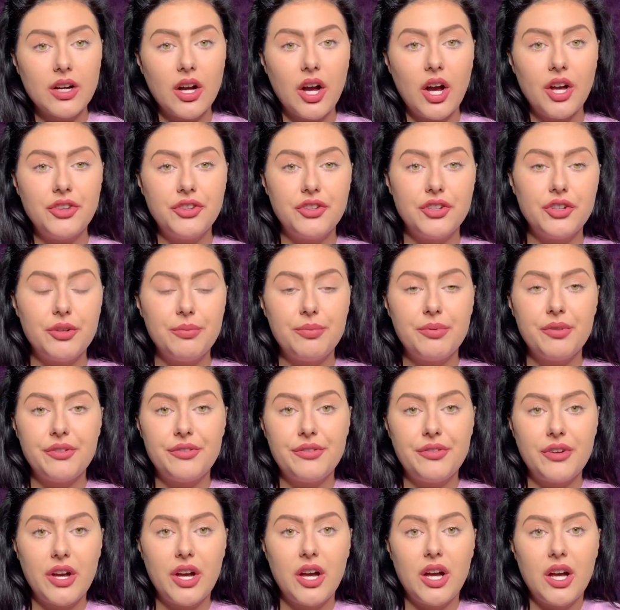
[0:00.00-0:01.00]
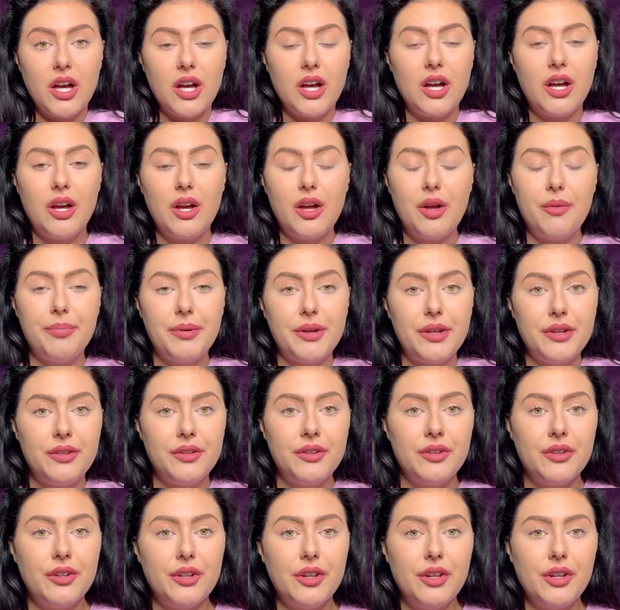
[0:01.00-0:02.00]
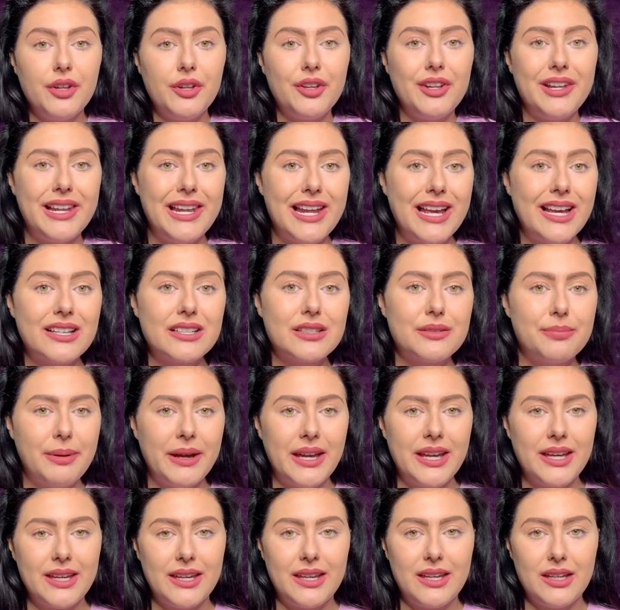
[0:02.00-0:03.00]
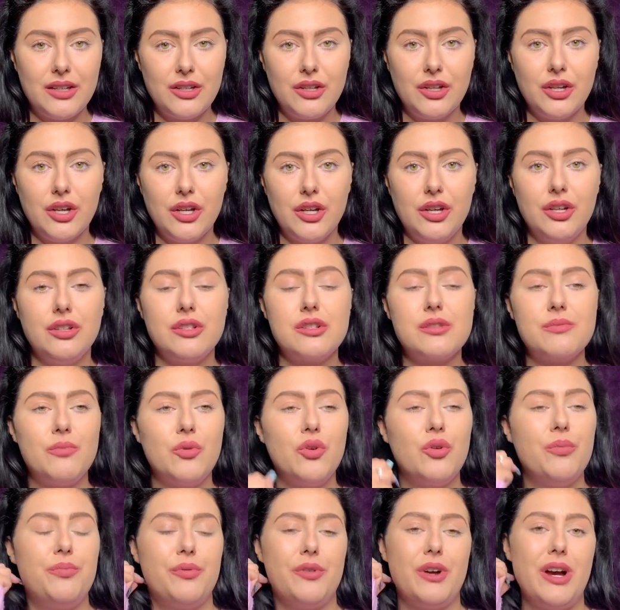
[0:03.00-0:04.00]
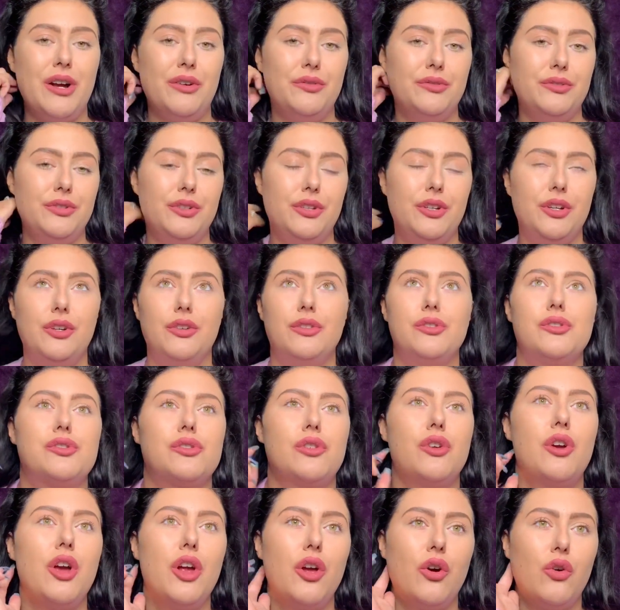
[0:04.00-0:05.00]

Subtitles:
I do prefer a bit less pinky nudes, more brown nudes,